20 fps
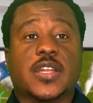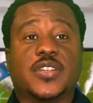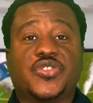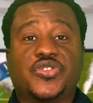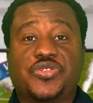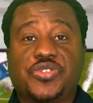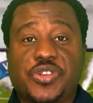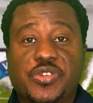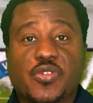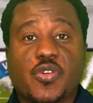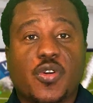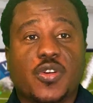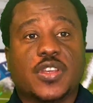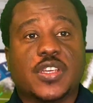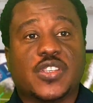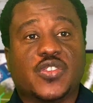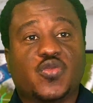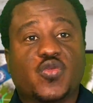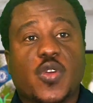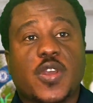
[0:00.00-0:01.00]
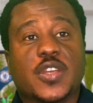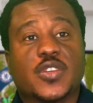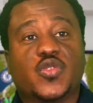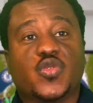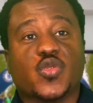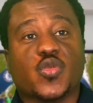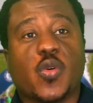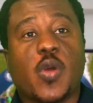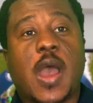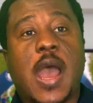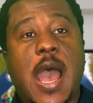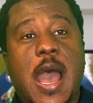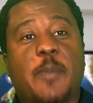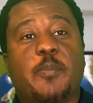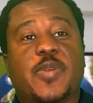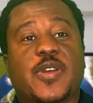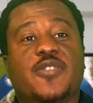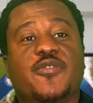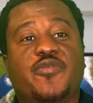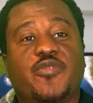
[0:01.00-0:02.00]
trio is going to
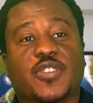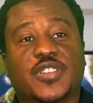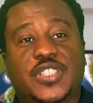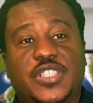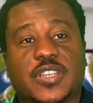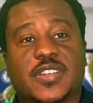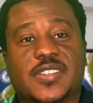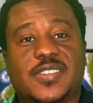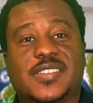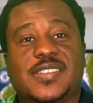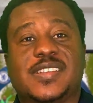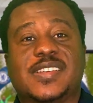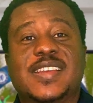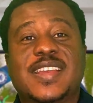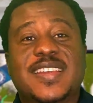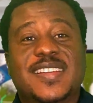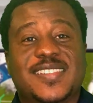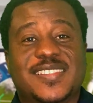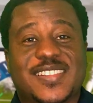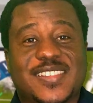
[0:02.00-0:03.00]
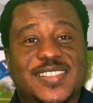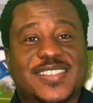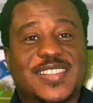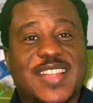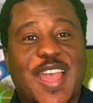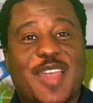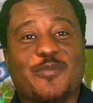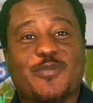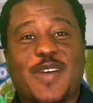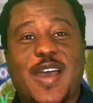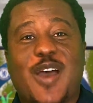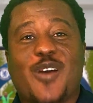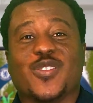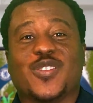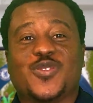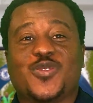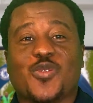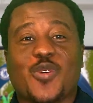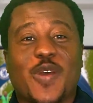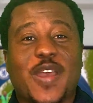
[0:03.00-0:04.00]
happen for Chelsea this time out.
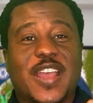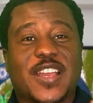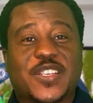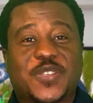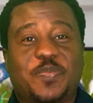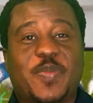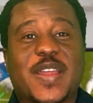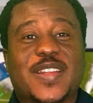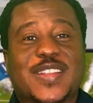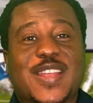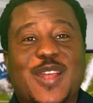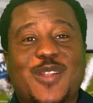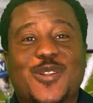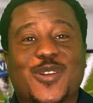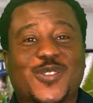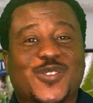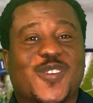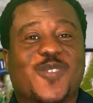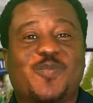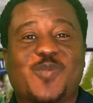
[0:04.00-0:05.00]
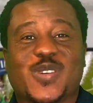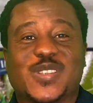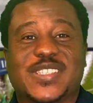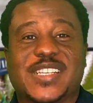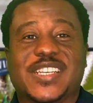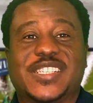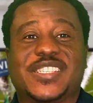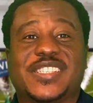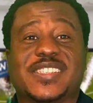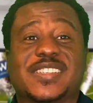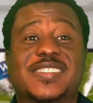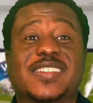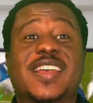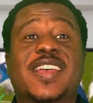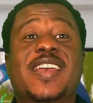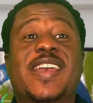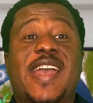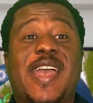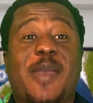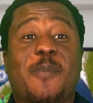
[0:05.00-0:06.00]
So expect a lot of possession
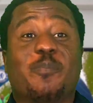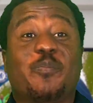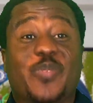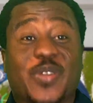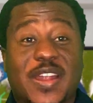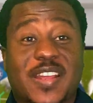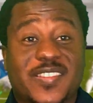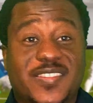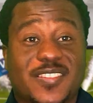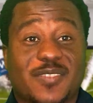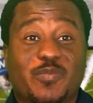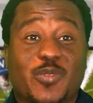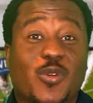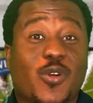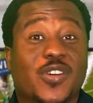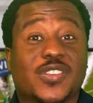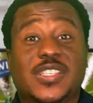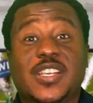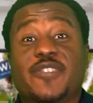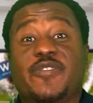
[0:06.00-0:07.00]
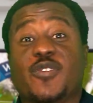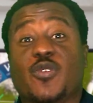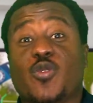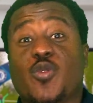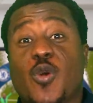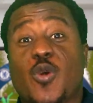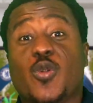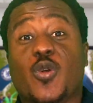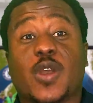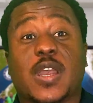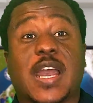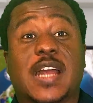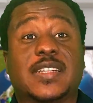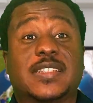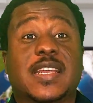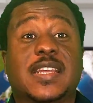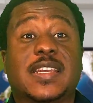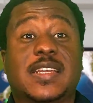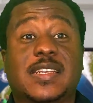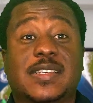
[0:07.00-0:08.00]
and pressing, because if N'Golo
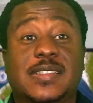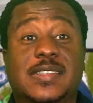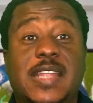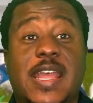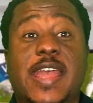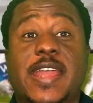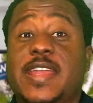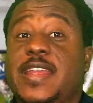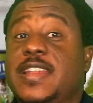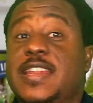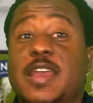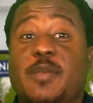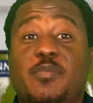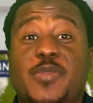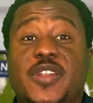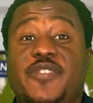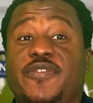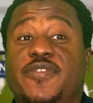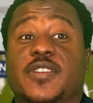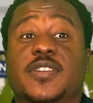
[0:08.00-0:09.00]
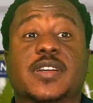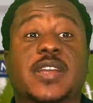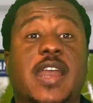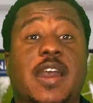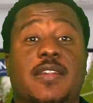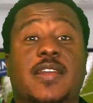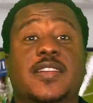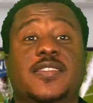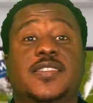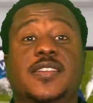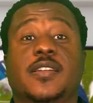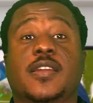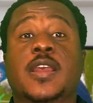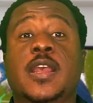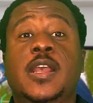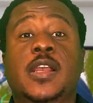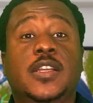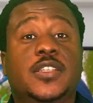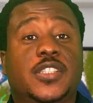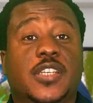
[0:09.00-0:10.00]
Kante is there in the midfield currently,
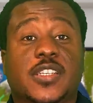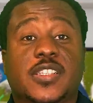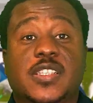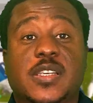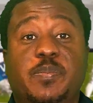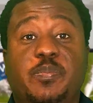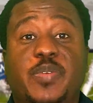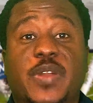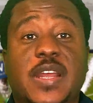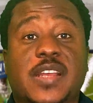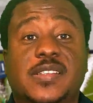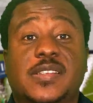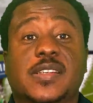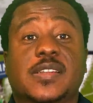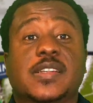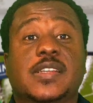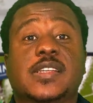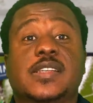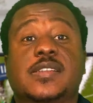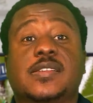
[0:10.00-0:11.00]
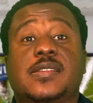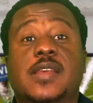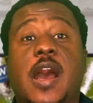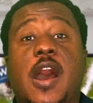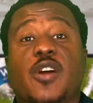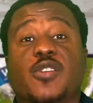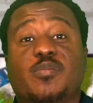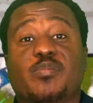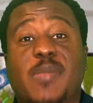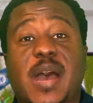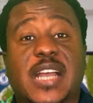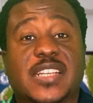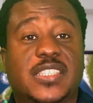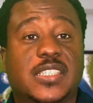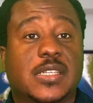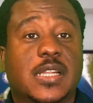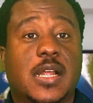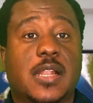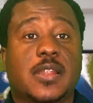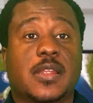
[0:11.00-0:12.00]
Chelsea pressing is out
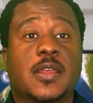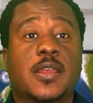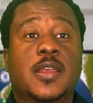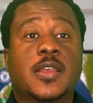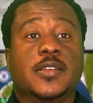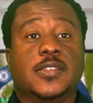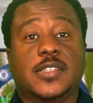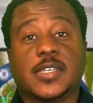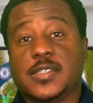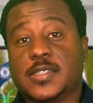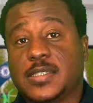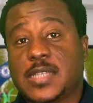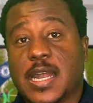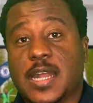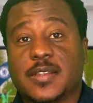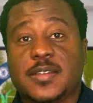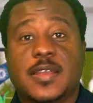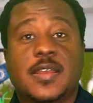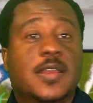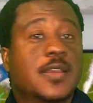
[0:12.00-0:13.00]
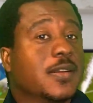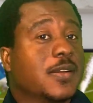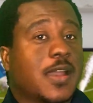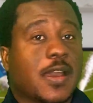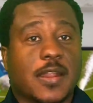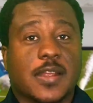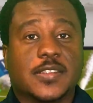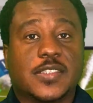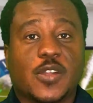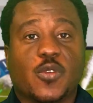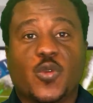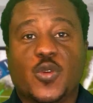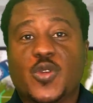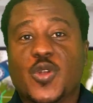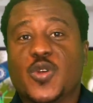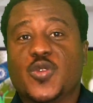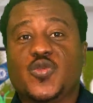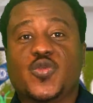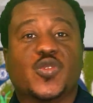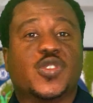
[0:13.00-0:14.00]
marginally. Just that currently we
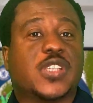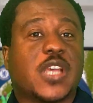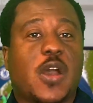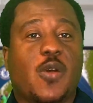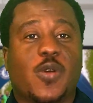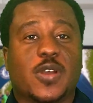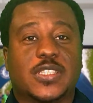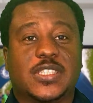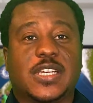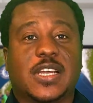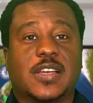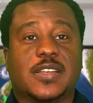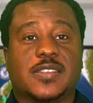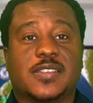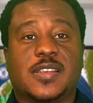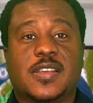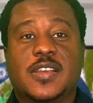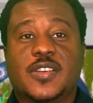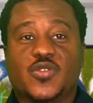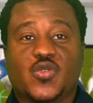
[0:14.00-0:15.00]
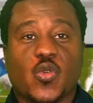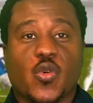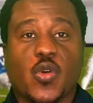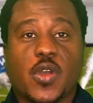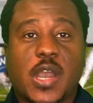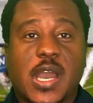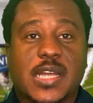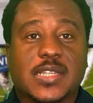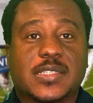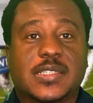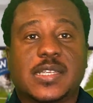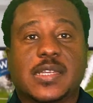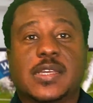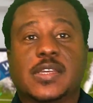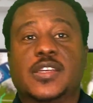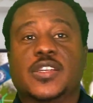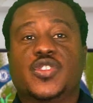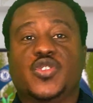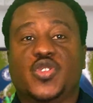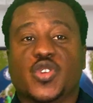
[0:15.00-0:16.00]
don't use our chance. So
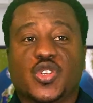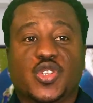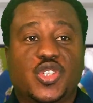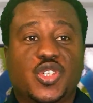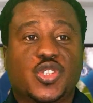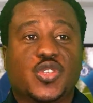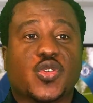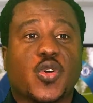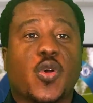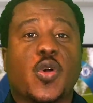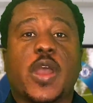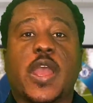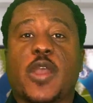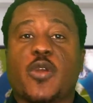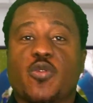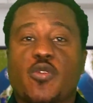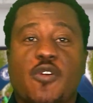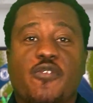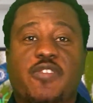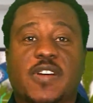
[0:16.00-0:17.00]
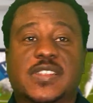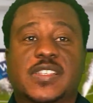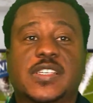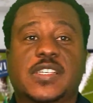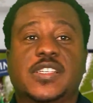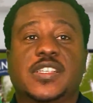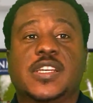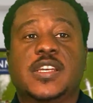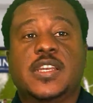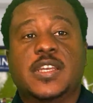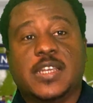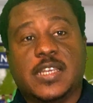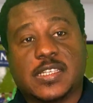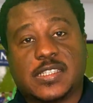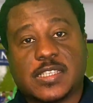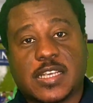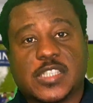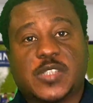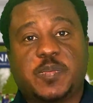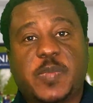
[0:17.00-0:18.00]
Kante, Jorginho and Kovacic
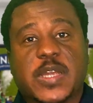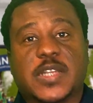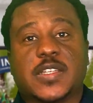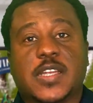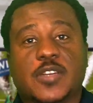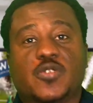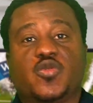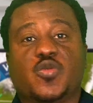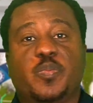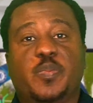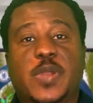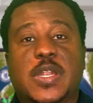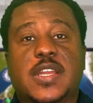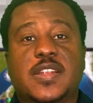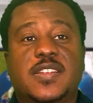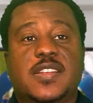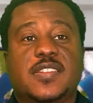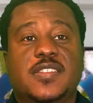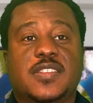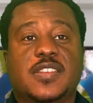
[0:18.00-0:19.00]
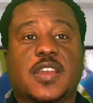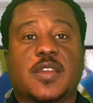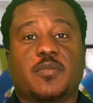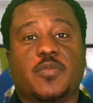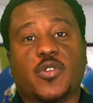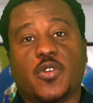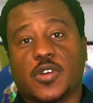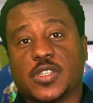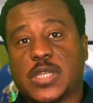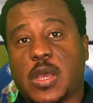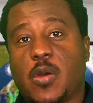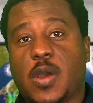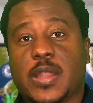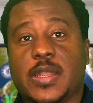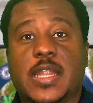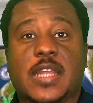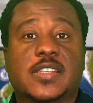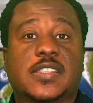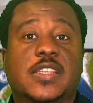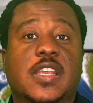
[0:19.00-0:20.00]
is expected to play this game, because our
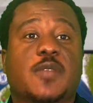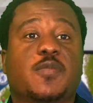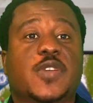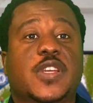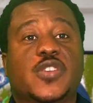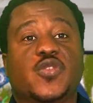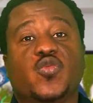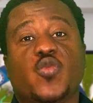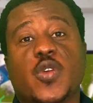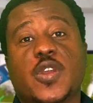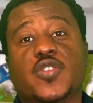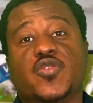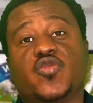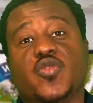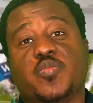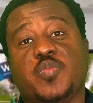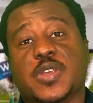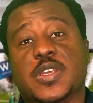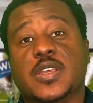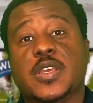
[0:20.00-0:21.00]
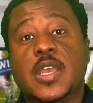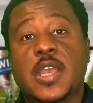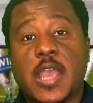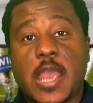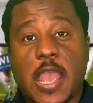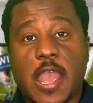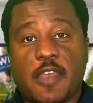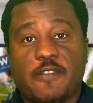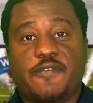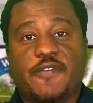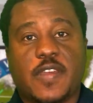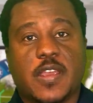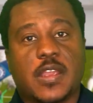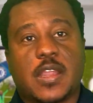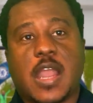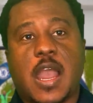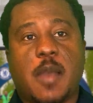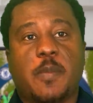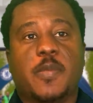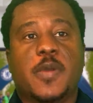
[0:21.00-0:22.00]
next game is going to be FA
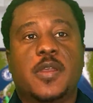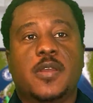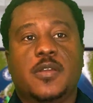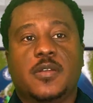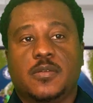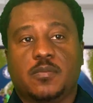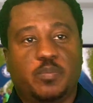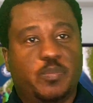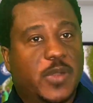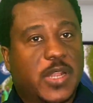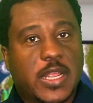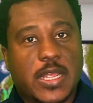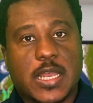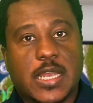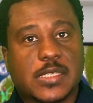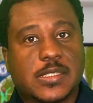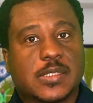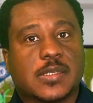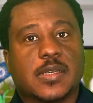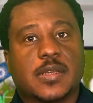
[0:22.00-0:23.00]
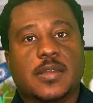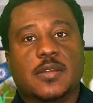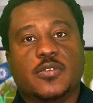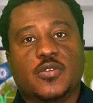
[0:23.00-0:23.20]
Cup. Players